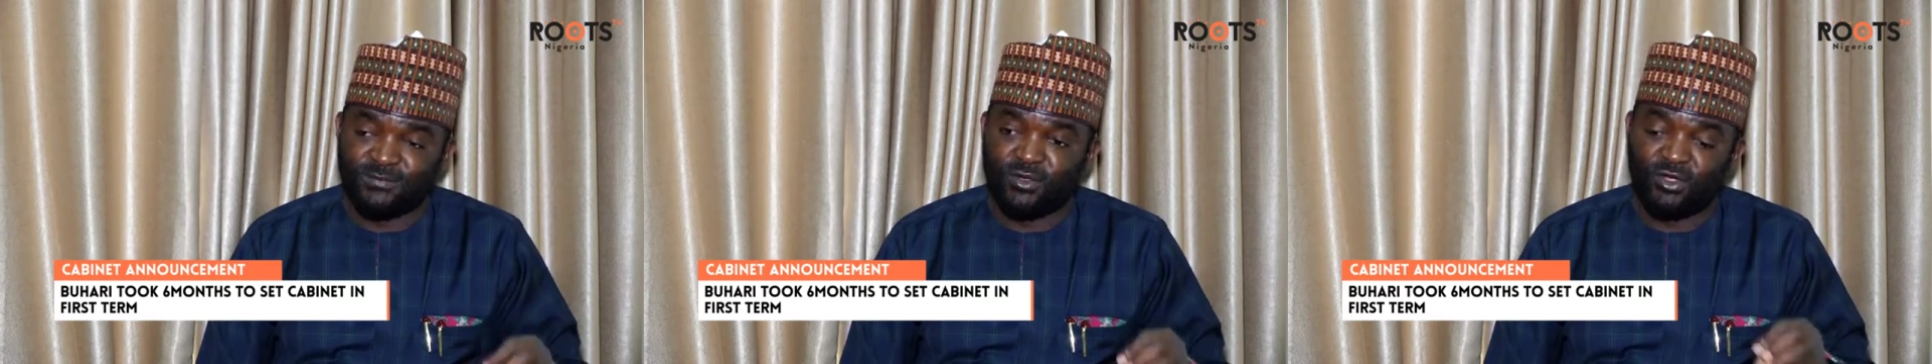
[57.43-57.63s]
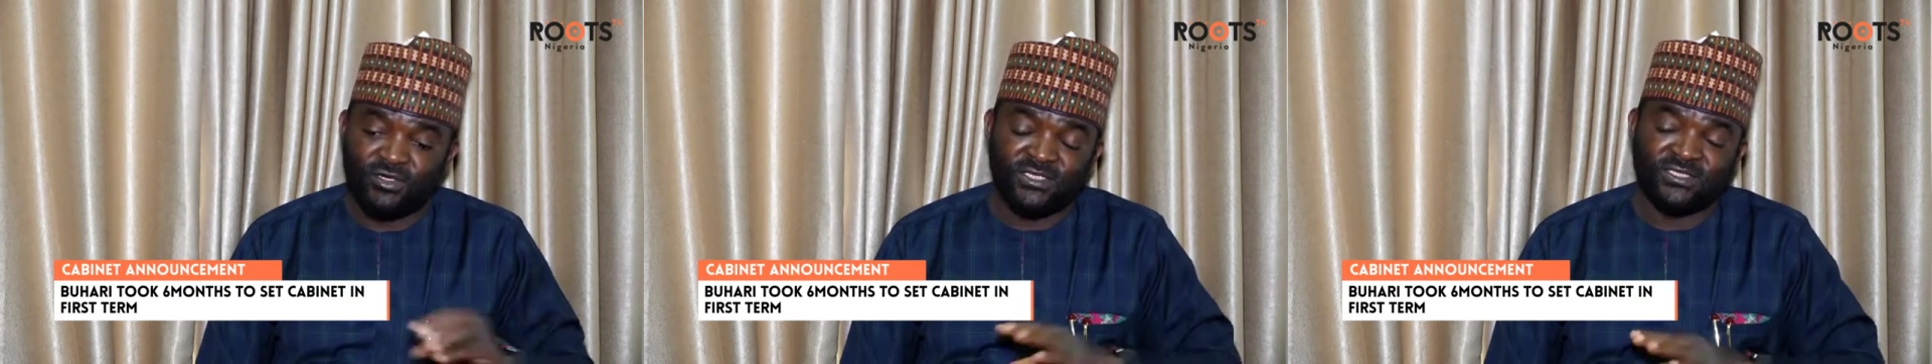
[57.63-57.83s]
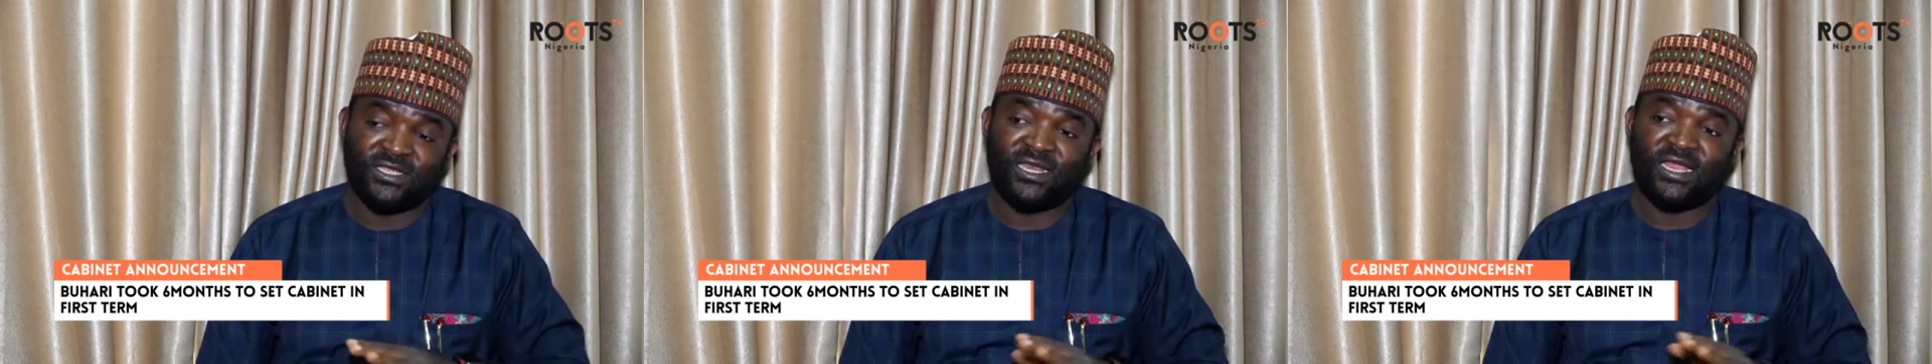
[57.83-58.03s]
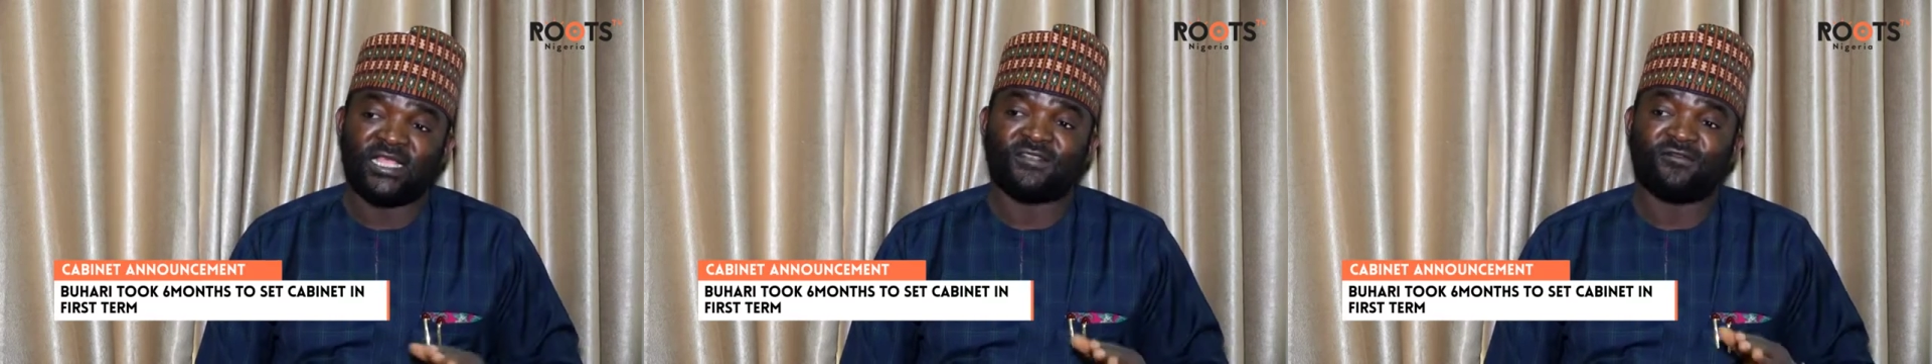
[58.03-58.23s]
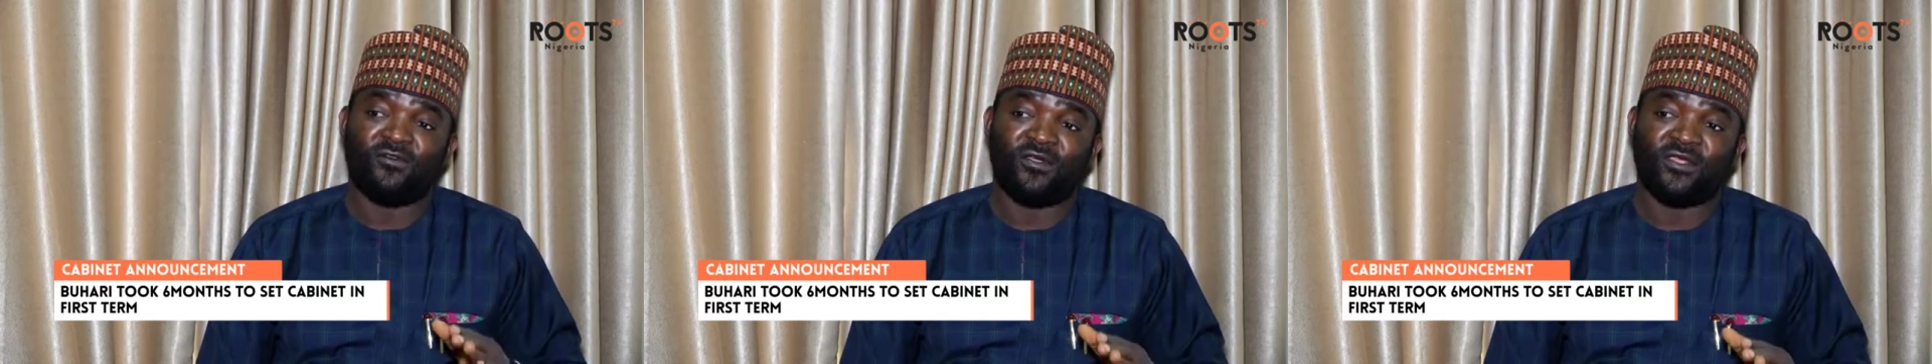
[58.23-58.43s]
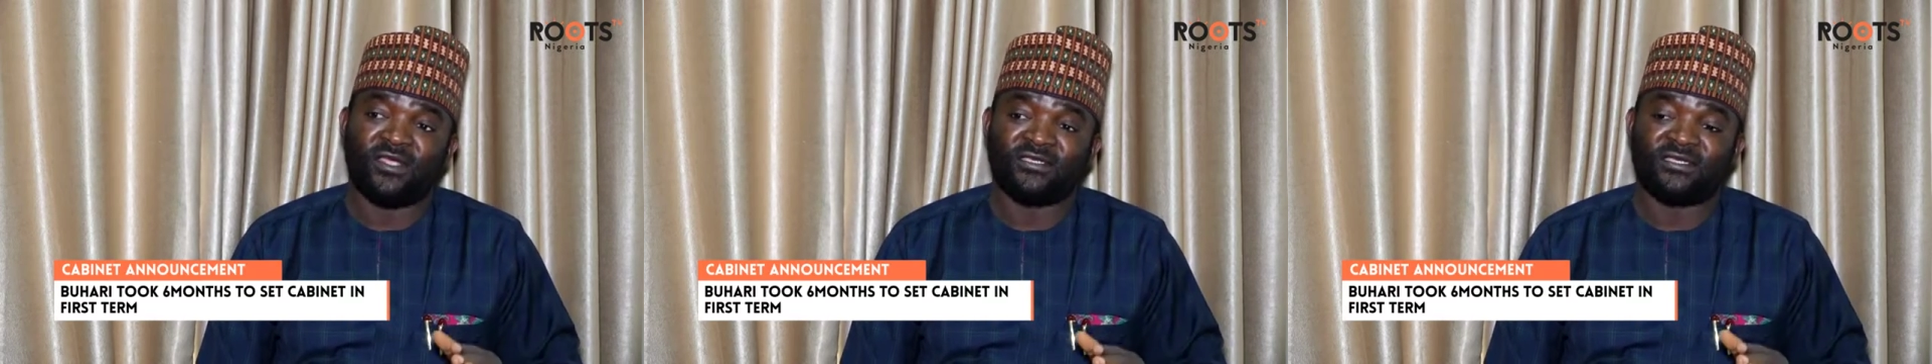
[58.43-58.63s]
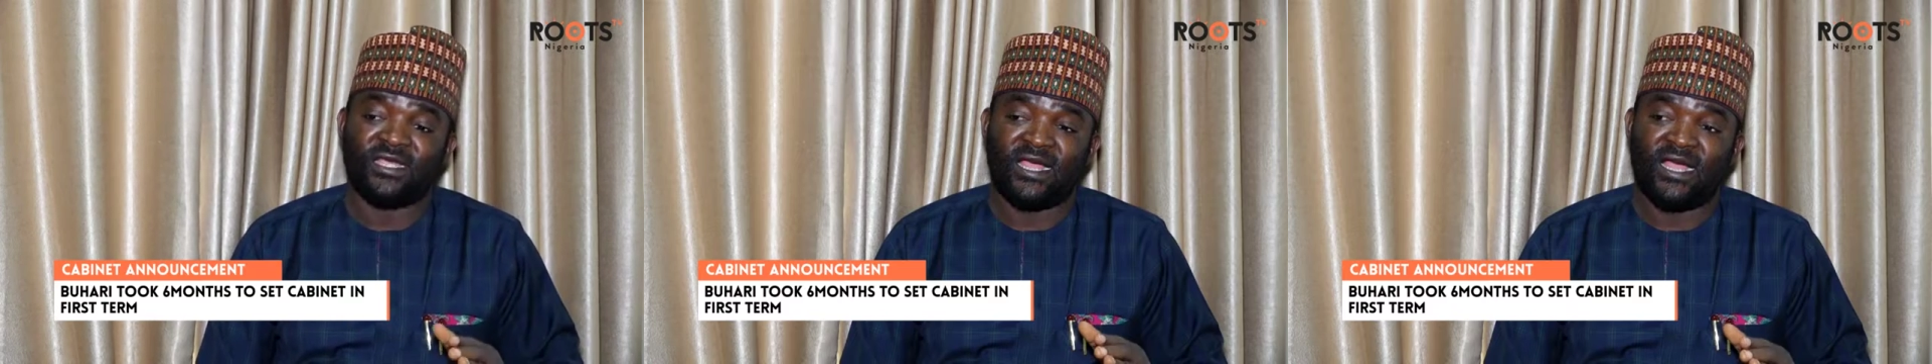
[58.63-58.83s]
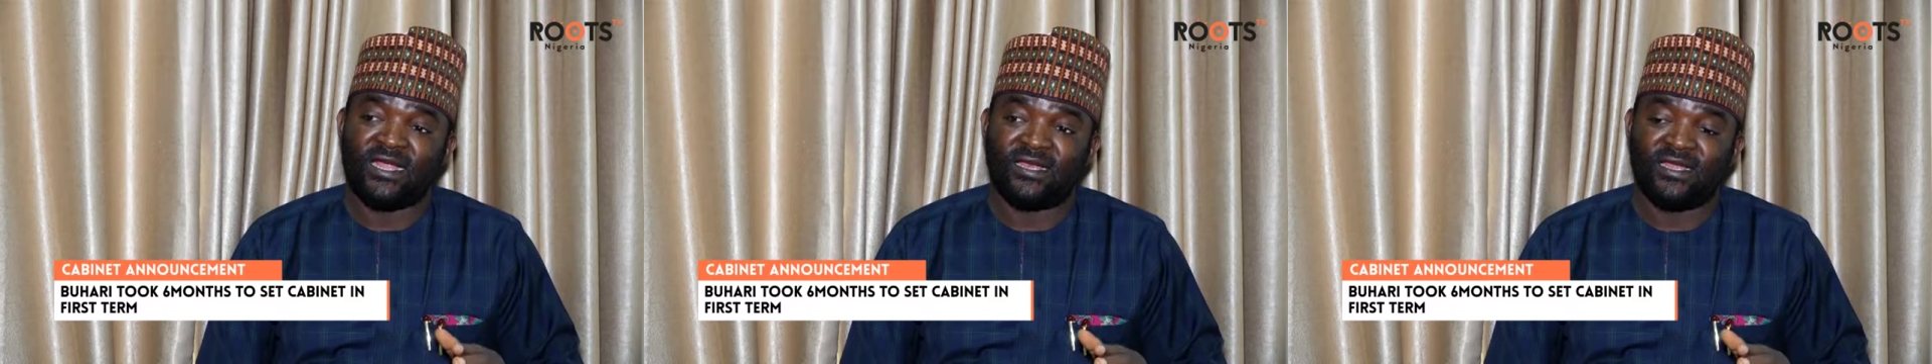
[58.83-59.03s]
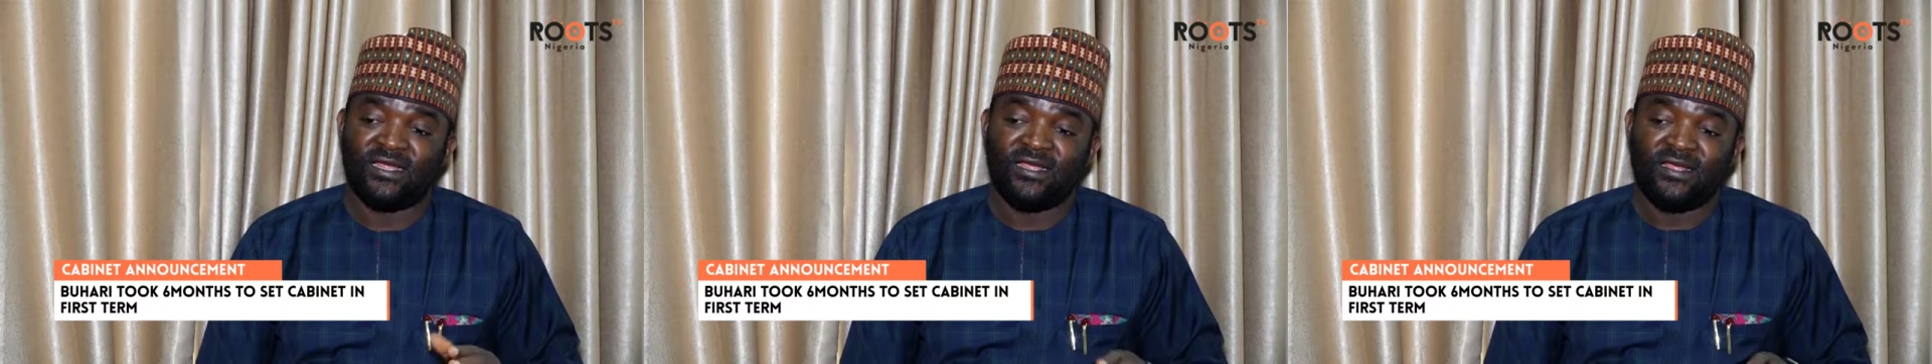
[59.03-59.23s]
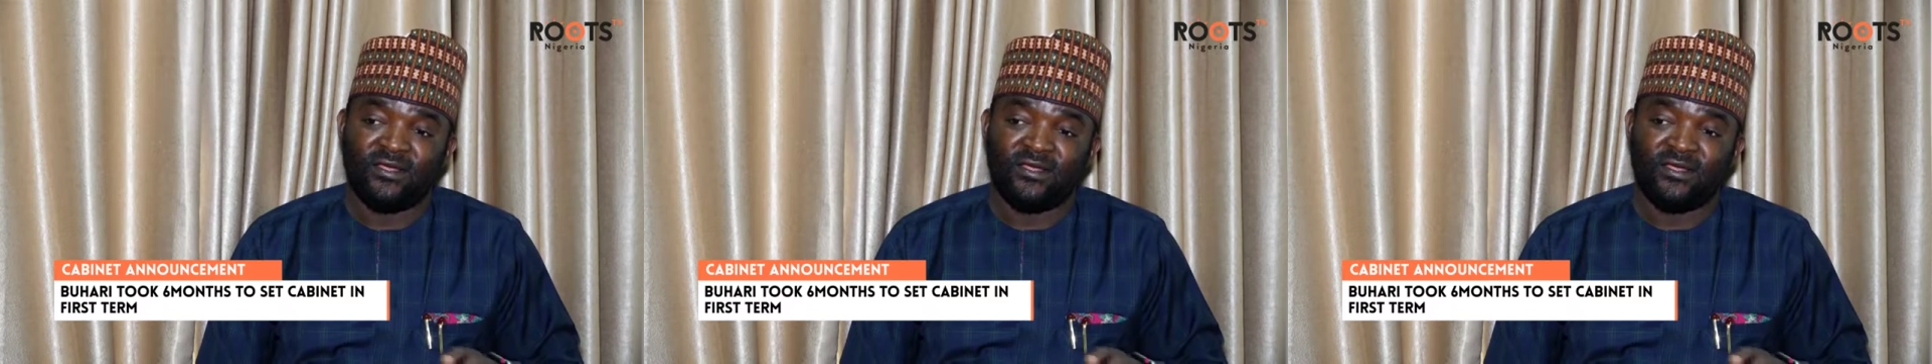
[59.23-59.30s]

because this is the last 4 years he had